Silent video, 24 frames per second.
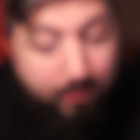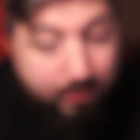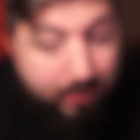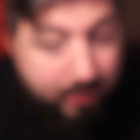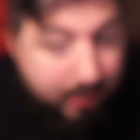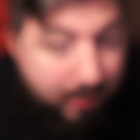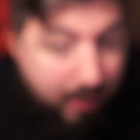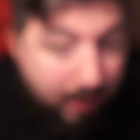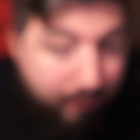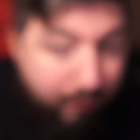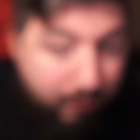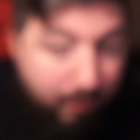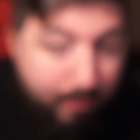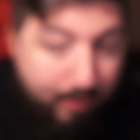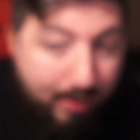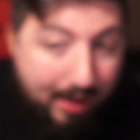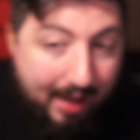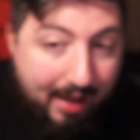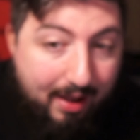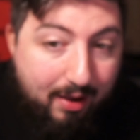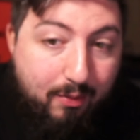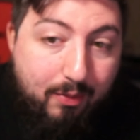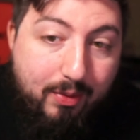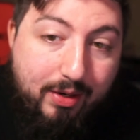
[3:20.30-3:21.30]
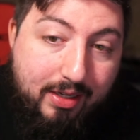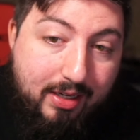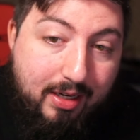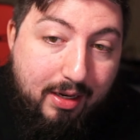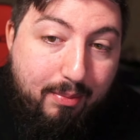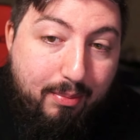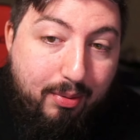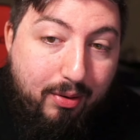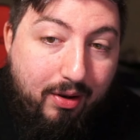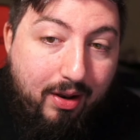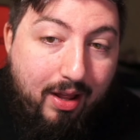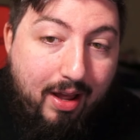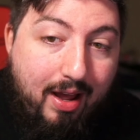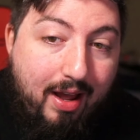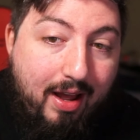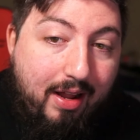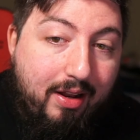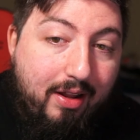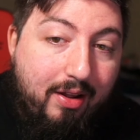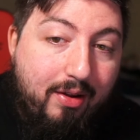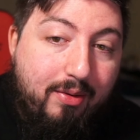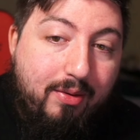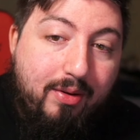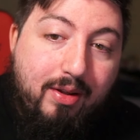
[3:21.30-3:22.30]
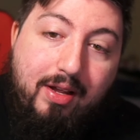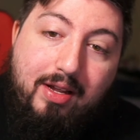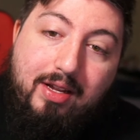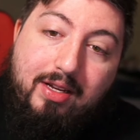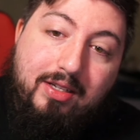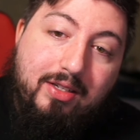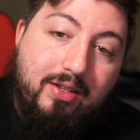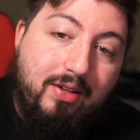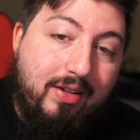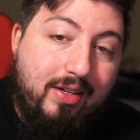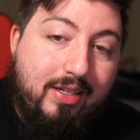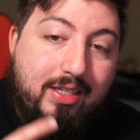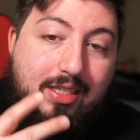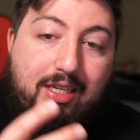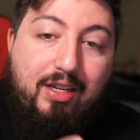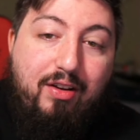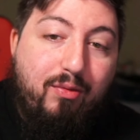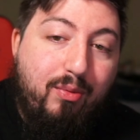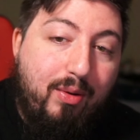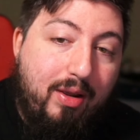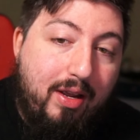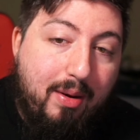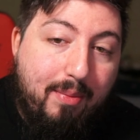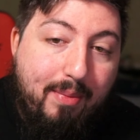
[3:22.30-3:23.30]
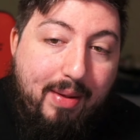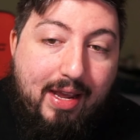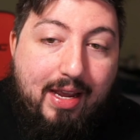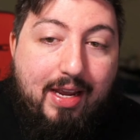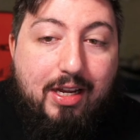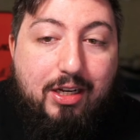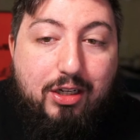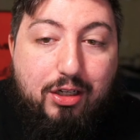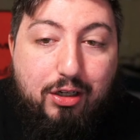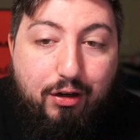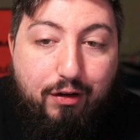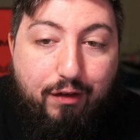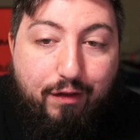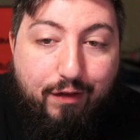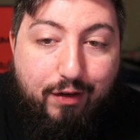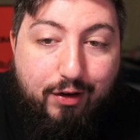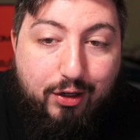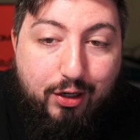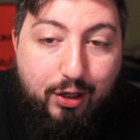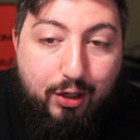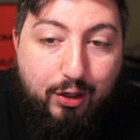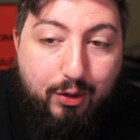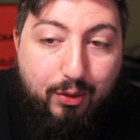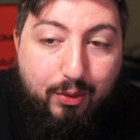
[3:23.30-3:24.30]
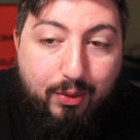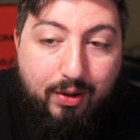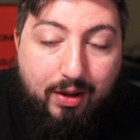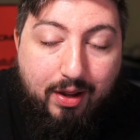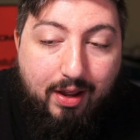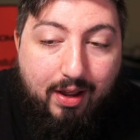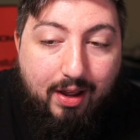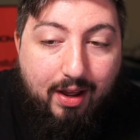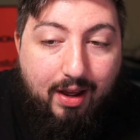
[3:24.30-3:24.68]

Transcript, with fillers: Neo Discovery pack, we did pull a holo, so let's see if we can make it two for two.